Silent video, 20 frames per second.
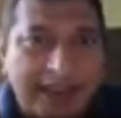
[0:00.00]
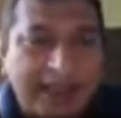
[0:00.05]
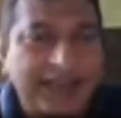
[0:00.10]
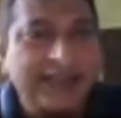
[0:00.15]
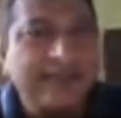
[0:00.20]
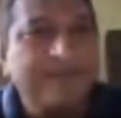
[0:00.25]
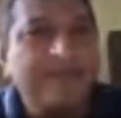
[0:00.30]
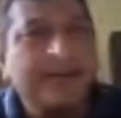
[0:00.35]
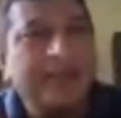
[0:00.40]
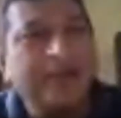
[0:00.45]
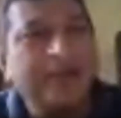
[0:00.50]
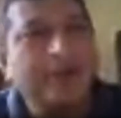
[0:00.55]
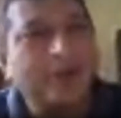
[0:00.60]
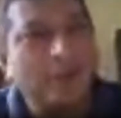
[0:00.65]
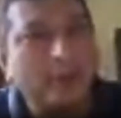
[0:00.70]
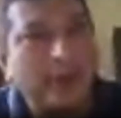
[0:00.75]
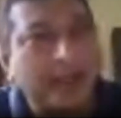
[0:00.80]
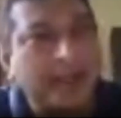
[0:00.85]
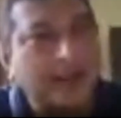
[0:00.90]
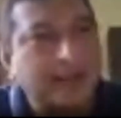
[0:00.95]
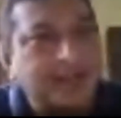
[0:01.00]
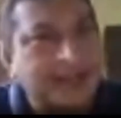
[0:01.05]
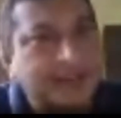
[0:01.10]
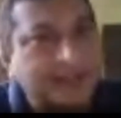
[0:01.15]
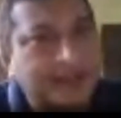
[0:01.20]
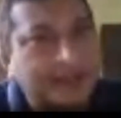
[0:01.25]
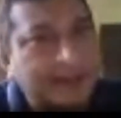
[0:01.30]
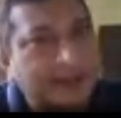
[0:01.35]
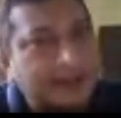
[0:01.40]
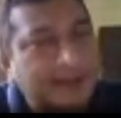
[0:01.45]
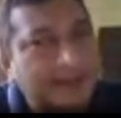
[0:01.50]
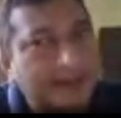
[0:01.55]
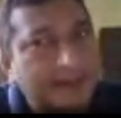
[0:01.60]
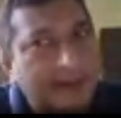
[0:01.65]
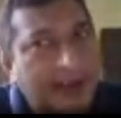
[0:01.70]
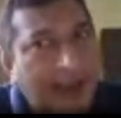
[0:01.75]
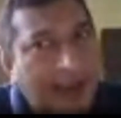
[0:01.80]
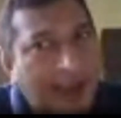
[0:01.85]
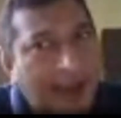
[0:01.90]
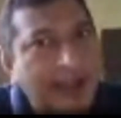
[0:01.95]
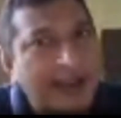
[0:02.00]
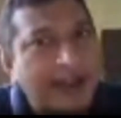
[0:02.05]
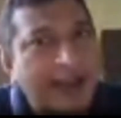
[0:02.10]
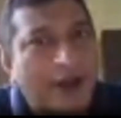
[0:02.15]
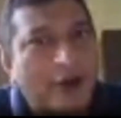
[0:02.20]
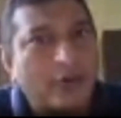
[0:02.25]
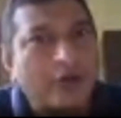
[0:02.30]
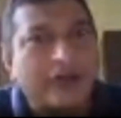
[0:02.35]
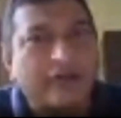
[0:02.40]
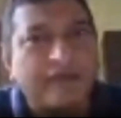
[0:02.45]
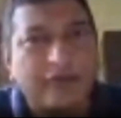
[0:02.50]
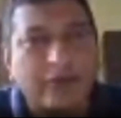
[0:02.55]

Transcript: And even in today's handout,